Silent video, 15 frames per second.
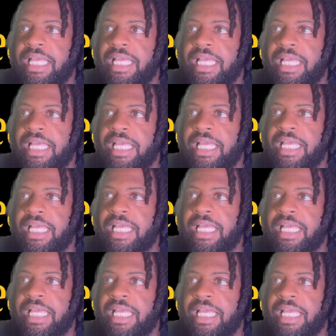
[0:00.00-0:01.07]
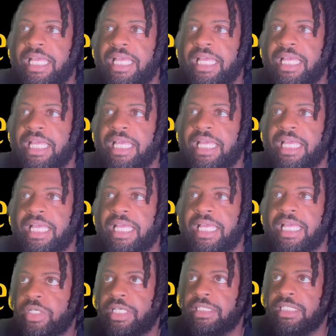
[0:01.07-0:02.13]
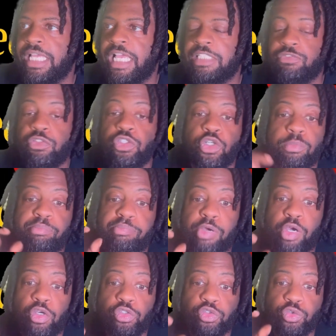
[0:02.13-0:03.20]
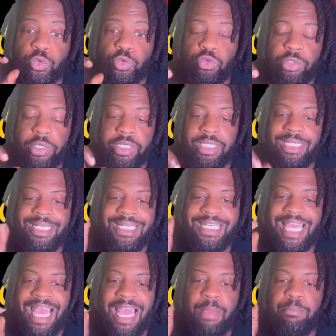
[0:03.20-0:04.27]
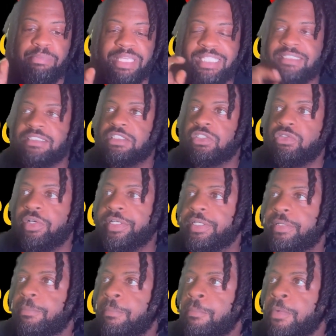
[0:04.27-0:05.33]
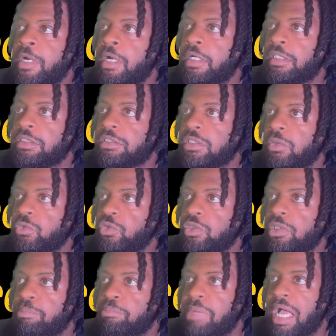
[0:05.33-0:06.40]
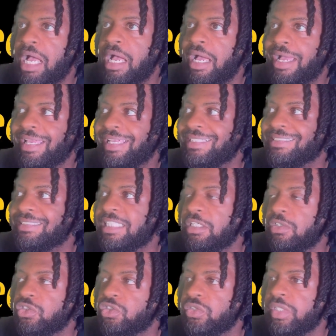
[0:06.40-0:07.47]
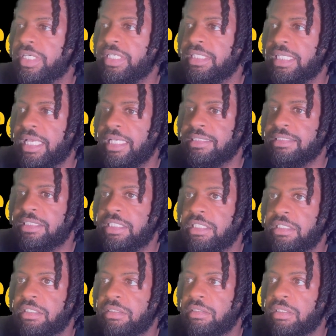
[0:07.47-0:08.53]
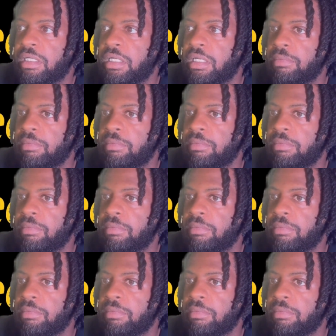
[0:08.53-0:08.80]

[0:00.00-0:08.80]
This is a great place to get trade lines for your personal credit, not business credit. So you can buy and sell trade lines here.